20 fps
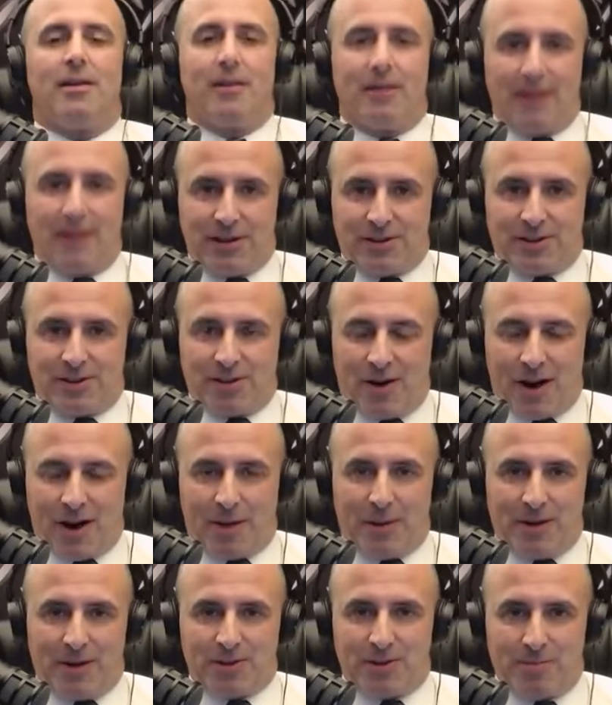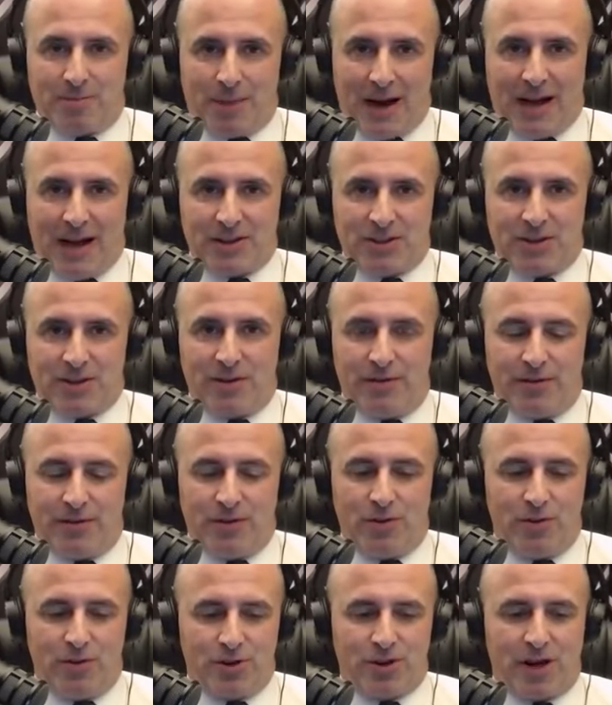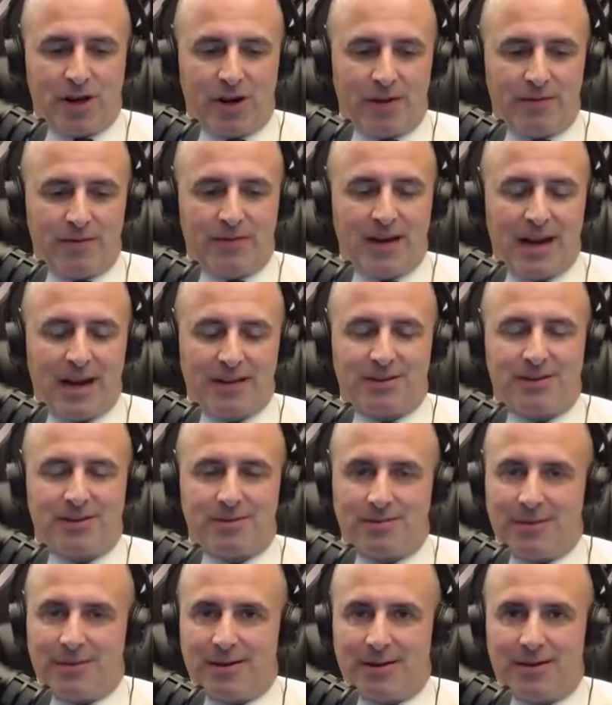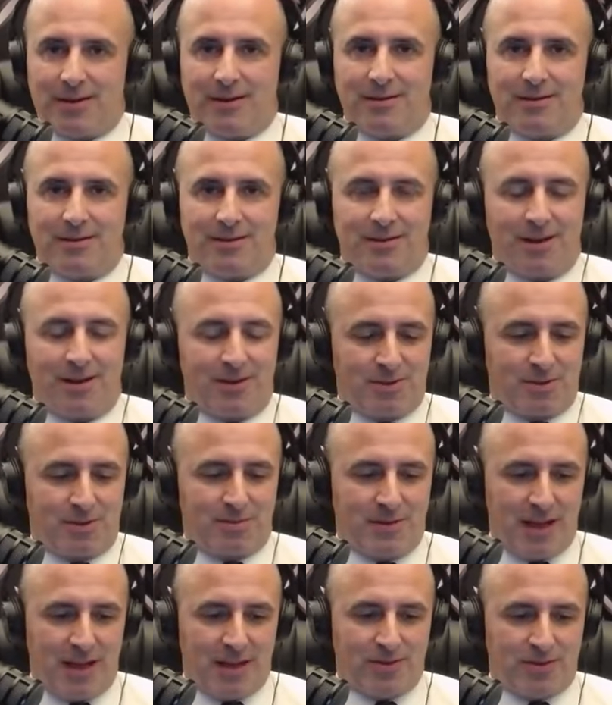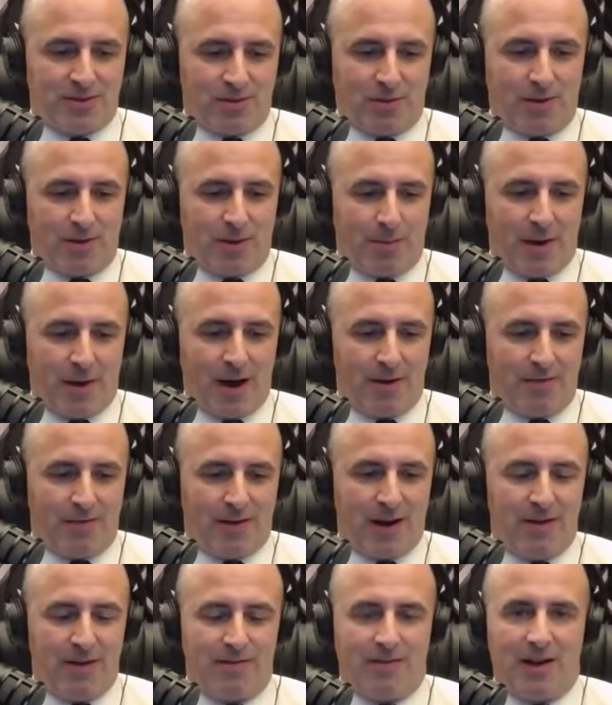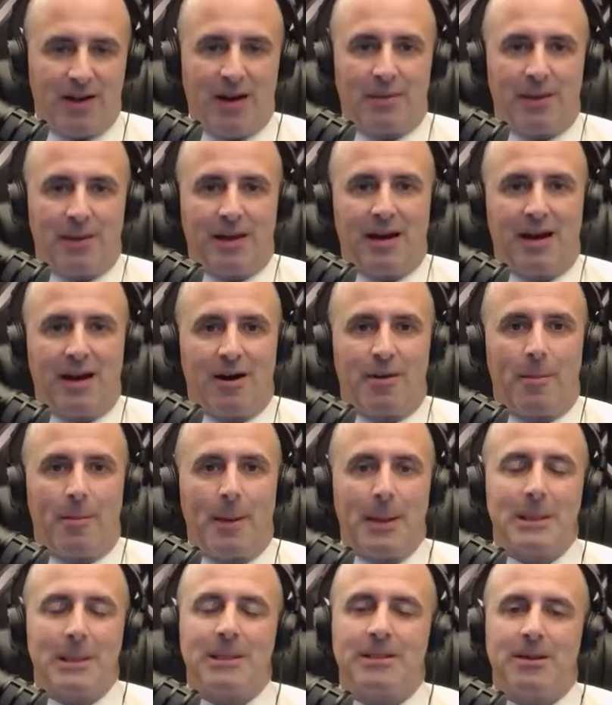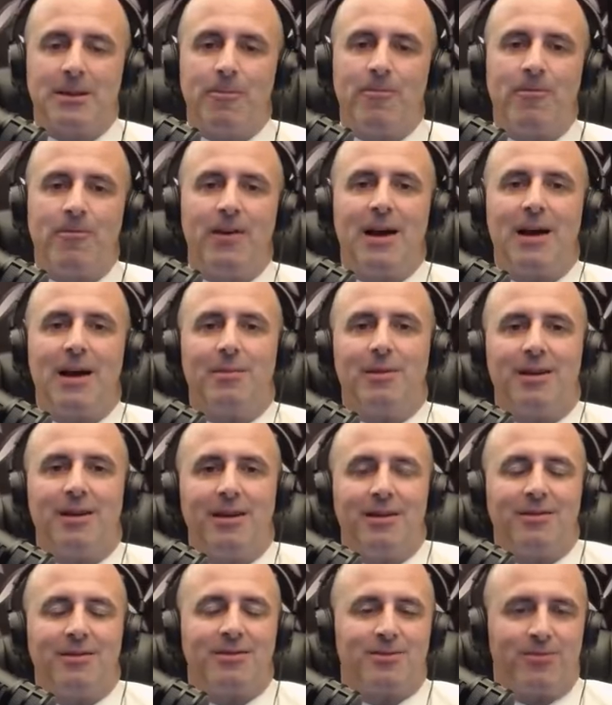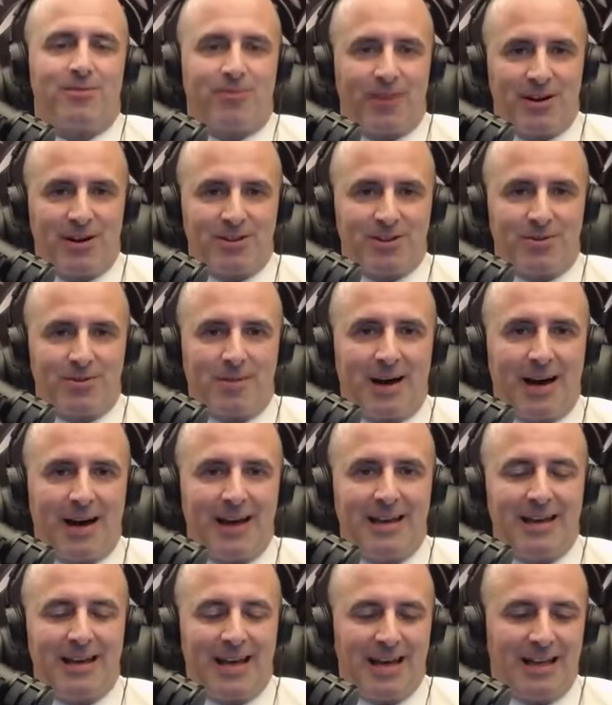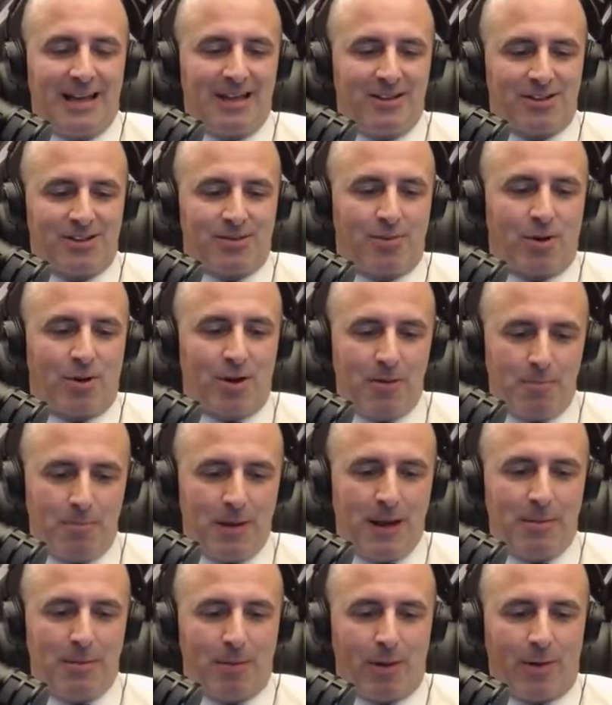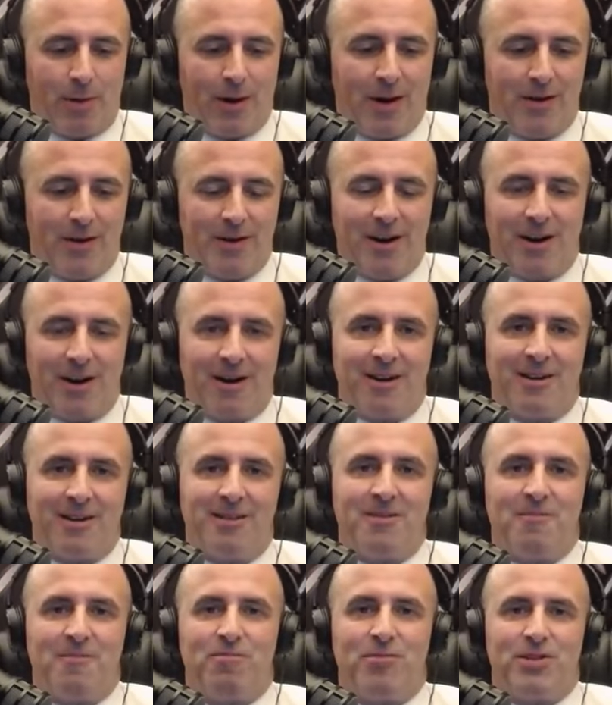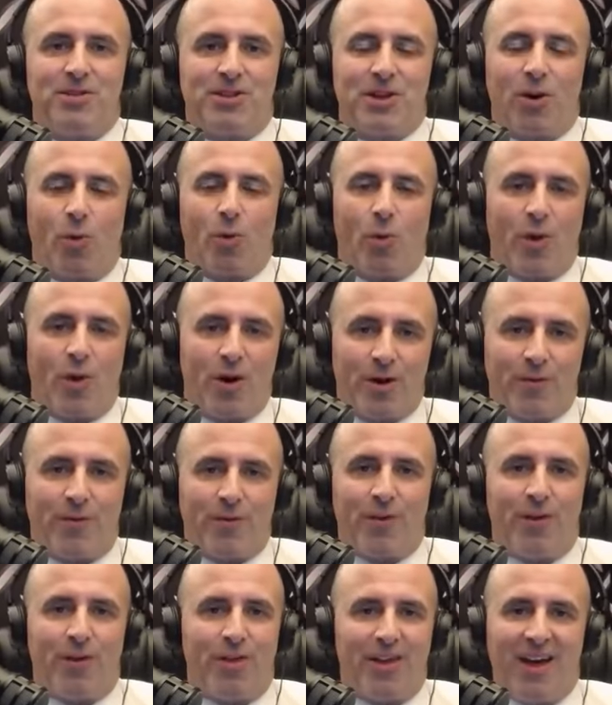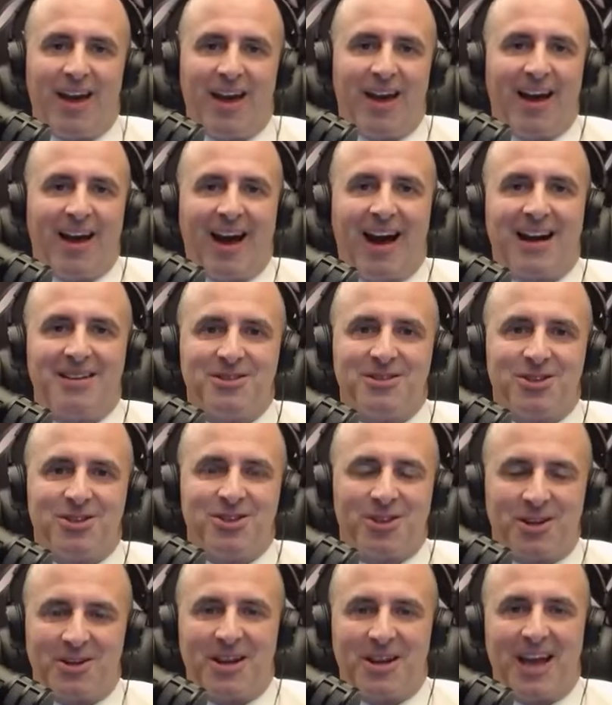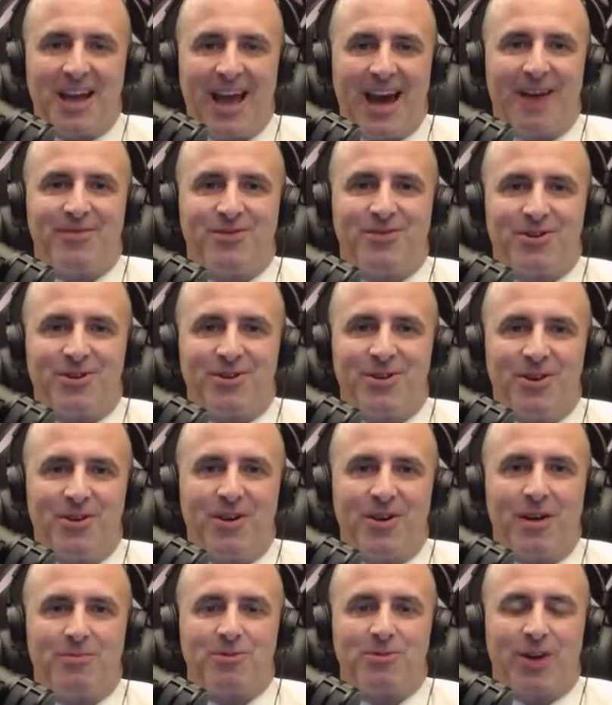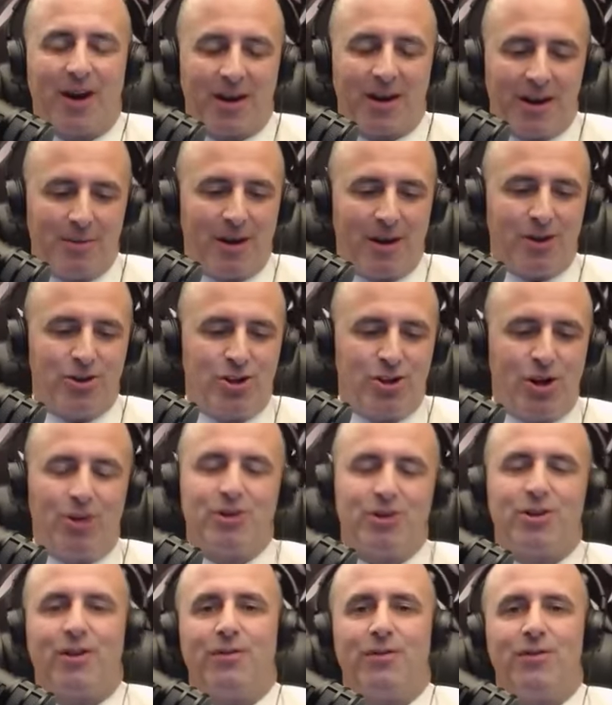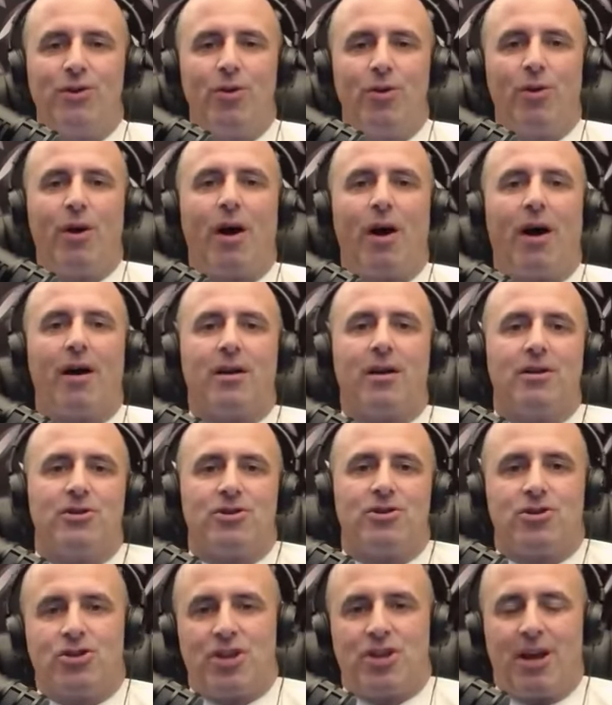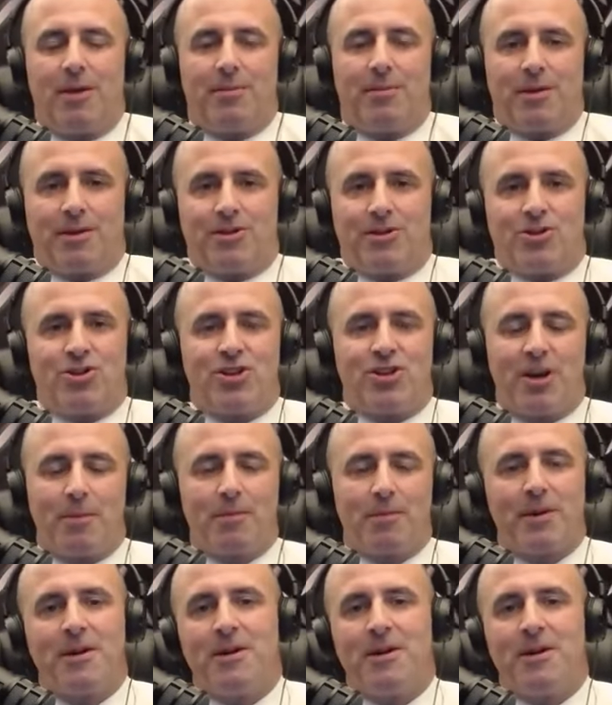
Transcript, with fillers: Let's talk about some positive news here. We've had some, uh, you know, some deaths with a modified family here, but some family, some friends of mine, and some good people around here did a wonderful thing on Sunday afternoon. I'm talking about Josef Newgarden's championship